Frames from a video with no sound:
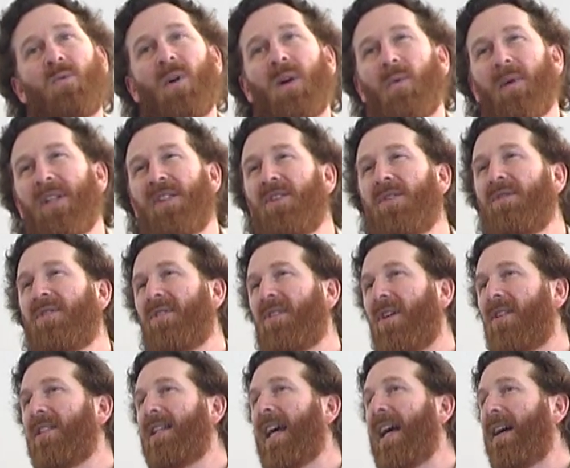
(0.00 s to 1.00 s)
where we do
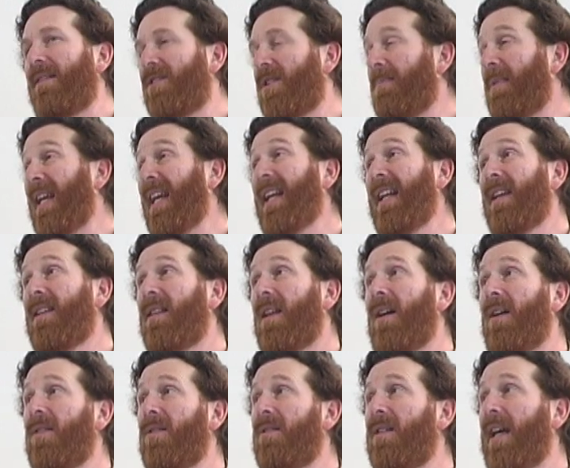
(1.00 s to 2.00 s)
start to have some heating
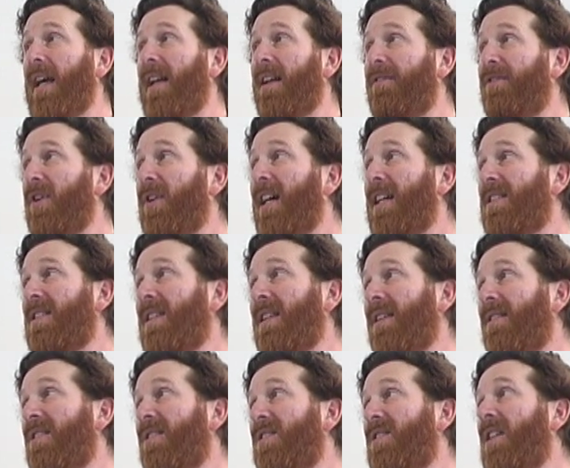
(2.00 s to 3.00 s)
load, and if you're not
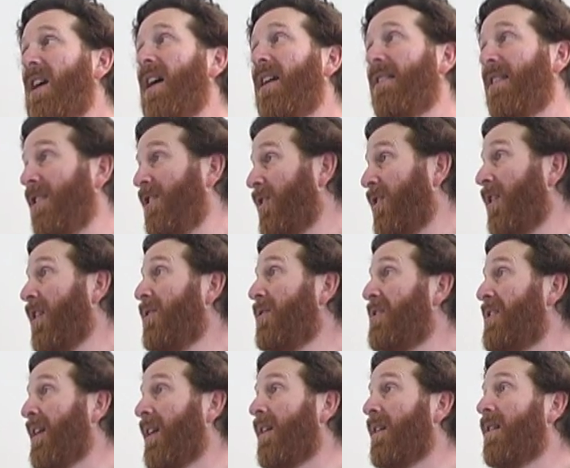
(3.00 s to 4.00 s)
seeing the sun, then you're
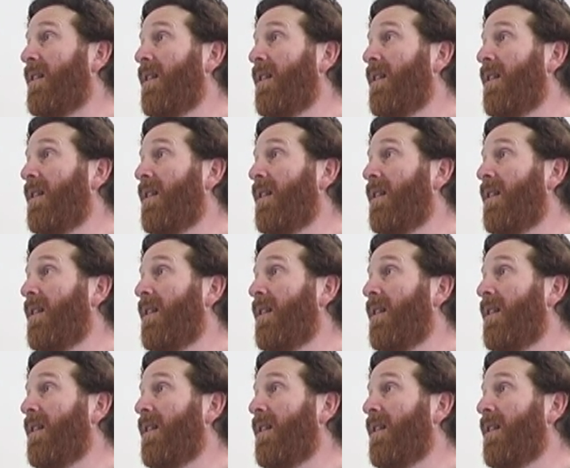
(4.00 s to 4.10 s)
losing.